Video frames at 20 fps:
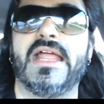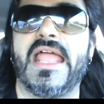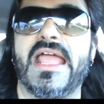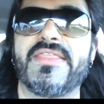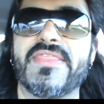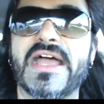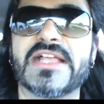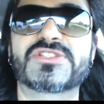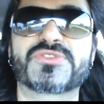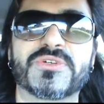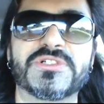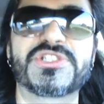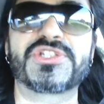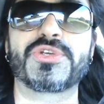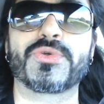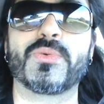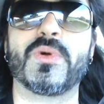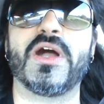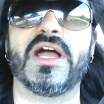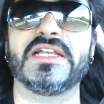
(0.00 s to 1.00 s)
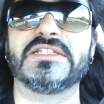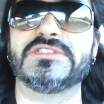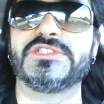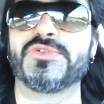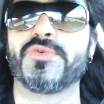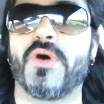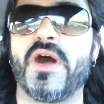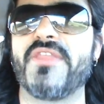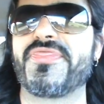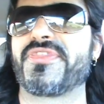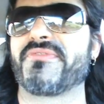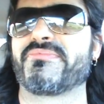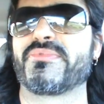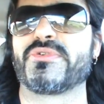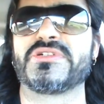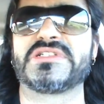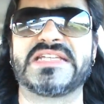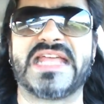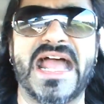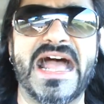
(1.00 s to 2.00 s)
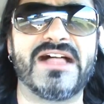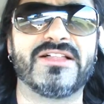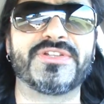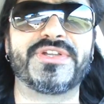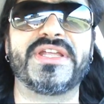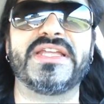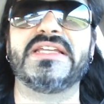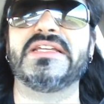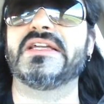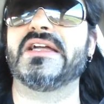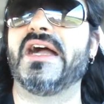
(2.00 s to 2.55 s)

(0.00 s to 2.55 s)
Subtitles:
And that's what you want. You want the brutality.